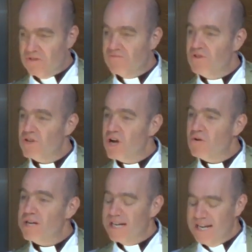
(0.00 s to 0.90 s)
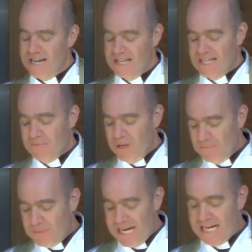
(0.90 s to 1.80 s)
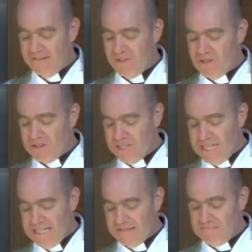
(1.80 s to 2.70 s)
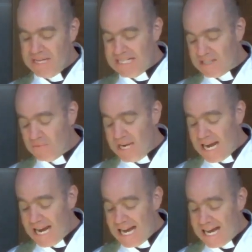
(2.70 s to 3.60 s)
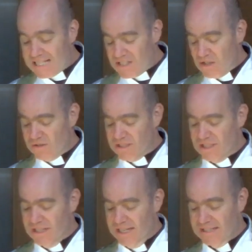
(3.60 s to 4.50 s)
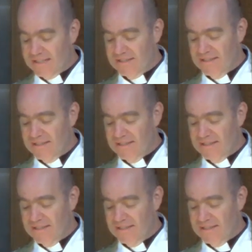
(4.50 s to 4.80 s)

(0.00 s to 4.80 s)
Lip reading: of knowing that we are part of God's kingdom means that we are salt and light.